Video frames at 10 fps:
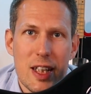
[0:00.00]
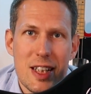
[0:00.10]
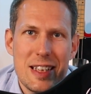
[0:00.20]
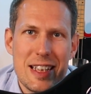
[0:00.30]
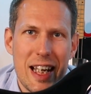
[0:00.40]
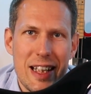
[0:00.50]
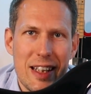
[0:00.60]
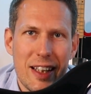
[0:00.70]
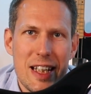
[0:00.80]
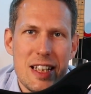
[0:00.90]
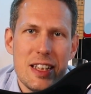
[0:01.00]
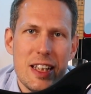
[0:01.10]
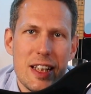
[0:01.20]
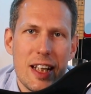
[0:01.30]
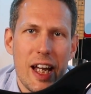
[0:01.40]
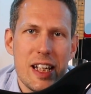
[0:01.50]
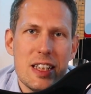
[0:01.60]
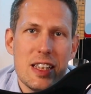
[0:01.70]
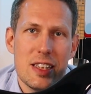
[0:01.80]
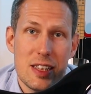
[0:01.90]
This is a
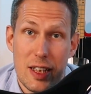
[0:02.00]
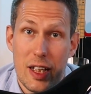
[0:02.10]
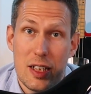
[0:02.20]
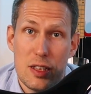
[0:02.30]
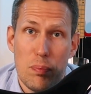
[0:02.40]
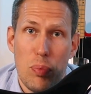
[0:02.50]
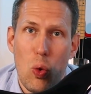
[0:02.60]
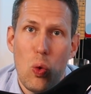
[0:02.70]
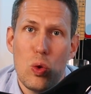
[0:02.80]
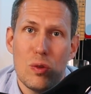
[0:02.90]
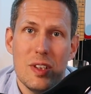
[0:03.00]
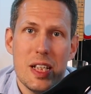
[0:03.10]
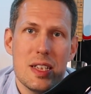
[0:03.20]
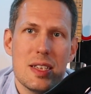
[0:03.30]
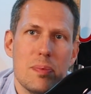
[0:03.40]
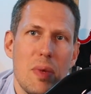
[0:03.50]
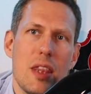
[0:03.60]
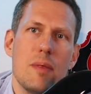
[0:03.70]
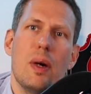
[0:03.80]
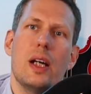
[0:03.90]
1986 Paul Reed
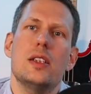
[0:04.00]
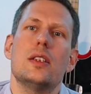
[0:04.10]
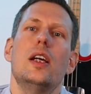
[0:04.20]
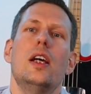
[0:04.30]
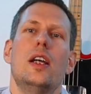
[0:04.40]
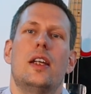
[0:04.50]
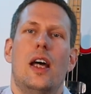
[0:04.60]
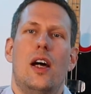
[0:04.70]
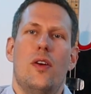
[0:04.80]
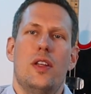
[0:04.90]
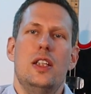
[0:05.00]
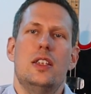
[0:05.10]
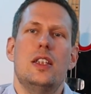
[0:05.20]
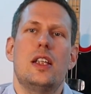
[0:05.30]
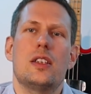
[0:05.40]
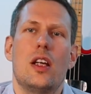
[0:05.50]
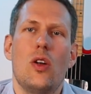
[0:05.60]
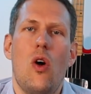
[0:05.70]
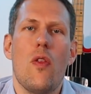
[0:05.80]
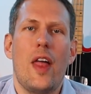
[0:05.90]
Smith bass. Now, these things are
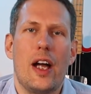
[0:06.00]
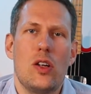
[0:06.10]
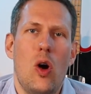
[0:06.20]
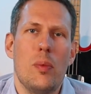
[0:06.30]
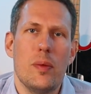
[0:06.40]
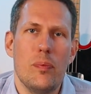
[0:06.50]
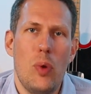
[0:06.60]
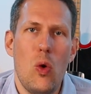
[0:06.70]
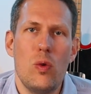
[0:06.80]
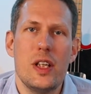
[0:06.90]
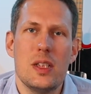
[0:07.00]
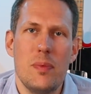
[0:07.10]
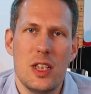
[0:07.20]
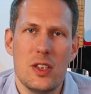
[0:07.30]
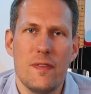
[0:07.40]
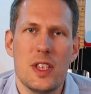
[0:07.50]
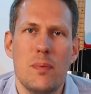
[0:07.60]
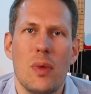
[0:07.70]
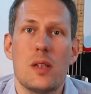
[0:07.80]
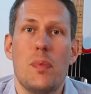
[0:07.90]
not that common. Paul Reed Smith is obviously
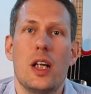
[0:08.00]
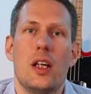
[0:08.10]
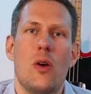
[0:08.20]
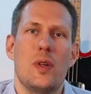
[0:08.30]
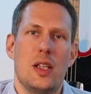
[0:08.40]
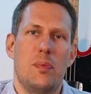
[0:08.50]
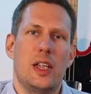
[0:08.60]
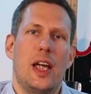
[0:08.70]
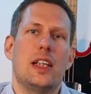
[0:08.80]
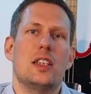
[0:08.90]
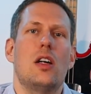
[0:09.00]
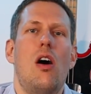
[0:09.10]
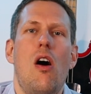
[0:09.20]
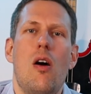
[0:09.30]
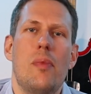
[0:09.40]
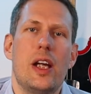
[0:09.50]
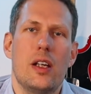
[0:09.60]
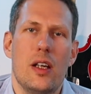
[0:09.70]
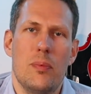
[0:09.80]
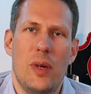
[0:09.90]
much better known as being a guitar
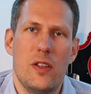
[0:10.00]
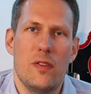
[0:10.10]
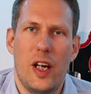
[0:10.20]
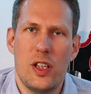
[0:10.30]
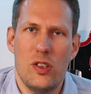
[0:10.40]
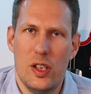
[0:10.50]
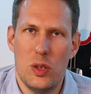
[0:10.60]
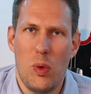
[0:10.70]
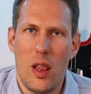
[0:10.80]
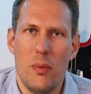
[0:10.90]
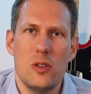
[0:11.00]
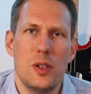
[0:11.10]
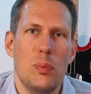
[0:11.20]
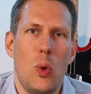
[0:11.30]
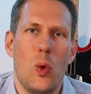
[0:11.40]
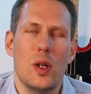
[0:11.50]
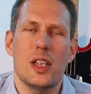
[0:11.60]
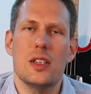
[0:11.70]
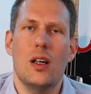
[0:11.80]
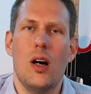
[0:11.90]
maker and manufacturer. He's one of the most important
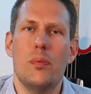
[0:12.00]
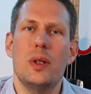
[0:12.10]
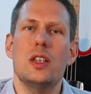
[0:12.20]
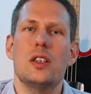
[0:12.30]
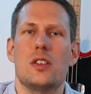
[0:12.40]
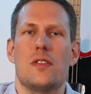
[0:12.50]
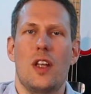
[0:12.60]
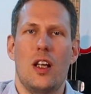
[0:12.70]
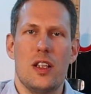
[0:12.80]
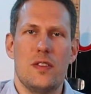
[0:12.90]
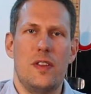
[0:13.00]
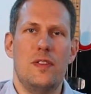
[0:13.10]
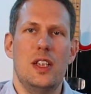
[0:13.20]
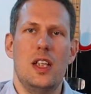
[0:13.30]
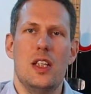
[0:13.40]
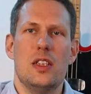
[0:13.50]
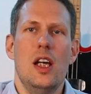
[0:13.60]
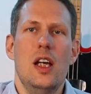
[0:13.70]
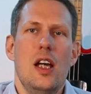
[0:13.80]
guitar builders of the last 50 years.